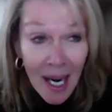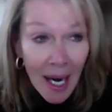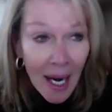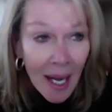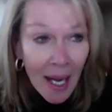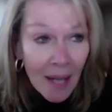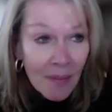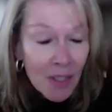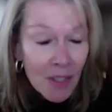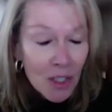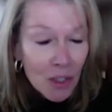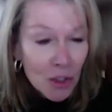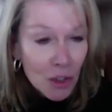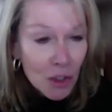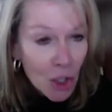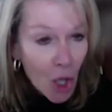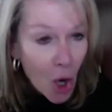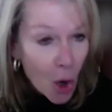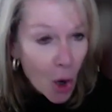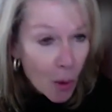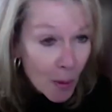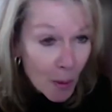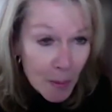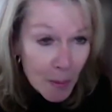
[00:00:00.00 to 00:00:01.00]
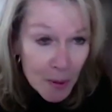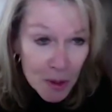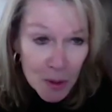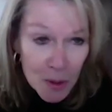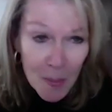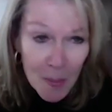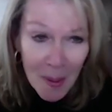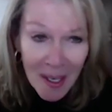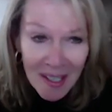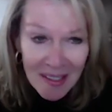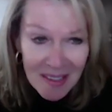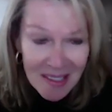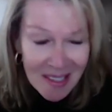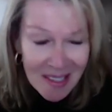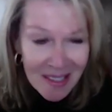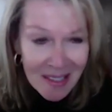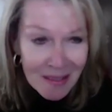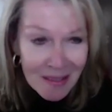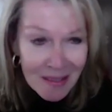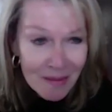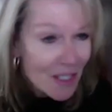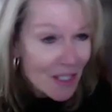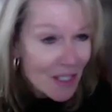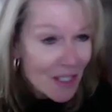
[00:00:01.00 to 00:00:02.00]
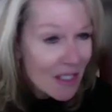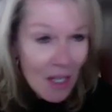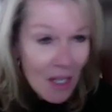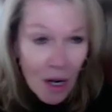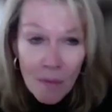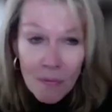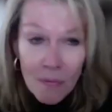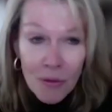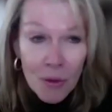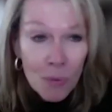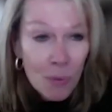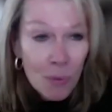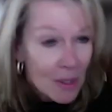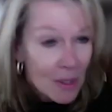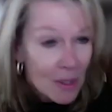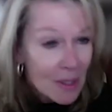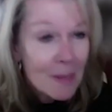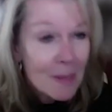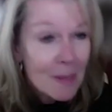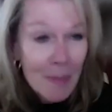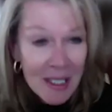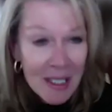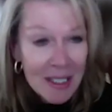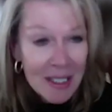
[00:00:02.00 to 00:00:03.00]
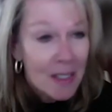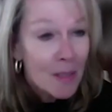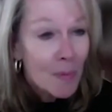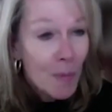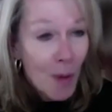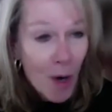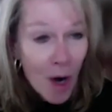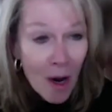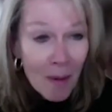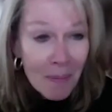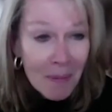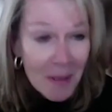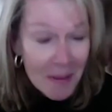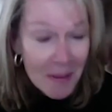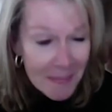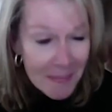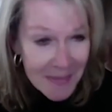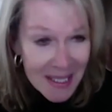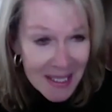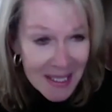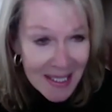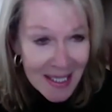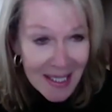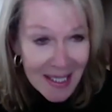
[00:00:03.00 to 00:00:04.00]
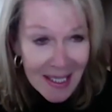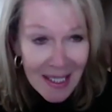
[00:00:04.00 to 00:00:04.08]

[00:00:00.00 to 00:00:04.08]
and the global perspective to solve the world's biggest problems.